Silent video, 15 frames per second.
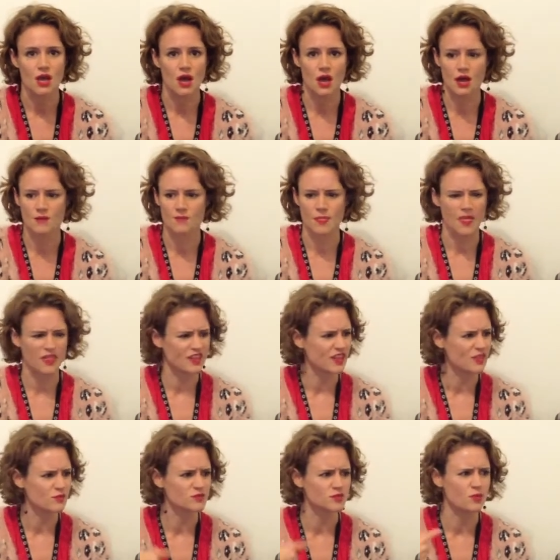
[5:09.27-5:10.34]
Um, I think
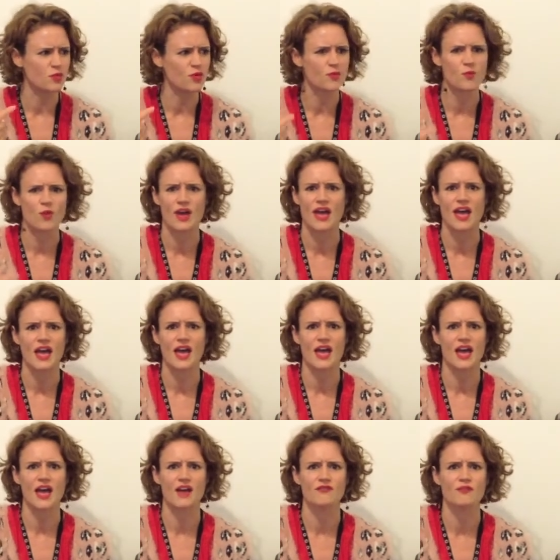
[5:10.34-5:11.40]
there was a point where
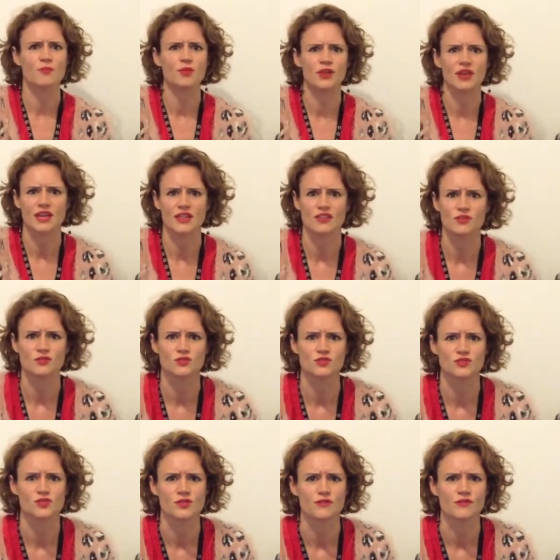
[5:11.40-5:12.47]
everybody in the
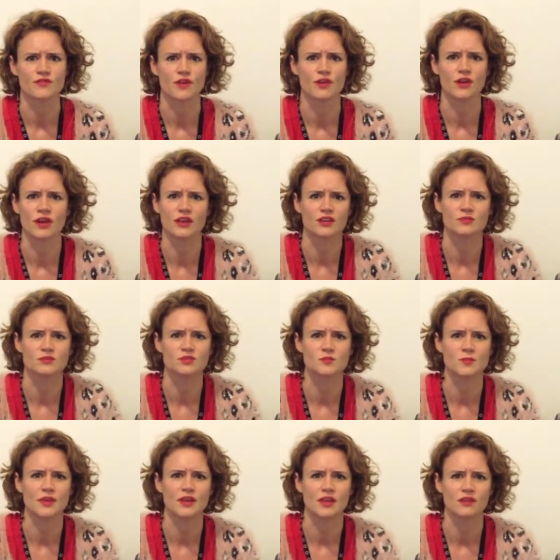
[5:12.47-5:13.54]
auditorium felt like you were
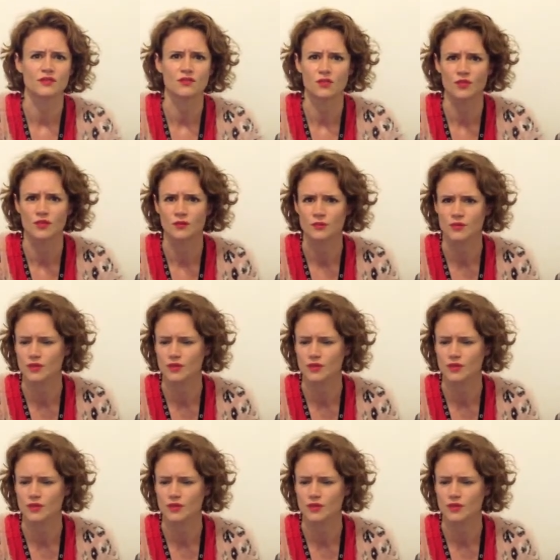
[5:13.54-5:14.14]
speaking for them.